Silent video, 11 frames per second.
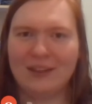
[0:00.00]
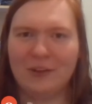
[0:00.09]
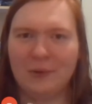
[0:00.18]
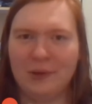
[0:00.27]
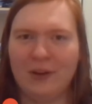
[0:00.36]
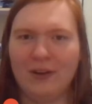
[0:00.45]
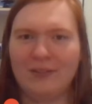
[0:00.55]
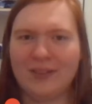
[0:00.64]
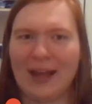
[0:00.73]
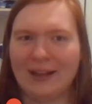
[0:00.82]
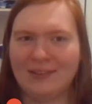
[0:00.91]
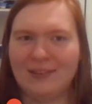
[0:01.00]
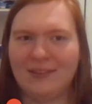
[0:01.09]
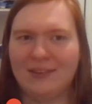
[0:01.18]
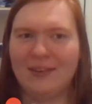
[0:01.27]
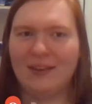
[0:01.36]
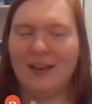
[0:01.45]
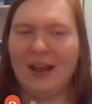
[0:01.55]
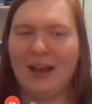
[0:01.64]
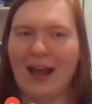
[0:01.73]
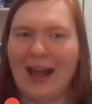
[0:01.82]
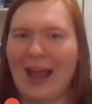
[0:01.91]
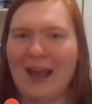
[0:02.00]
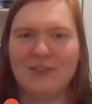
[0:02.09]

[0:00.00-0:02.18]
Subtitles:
They don't know if that's, I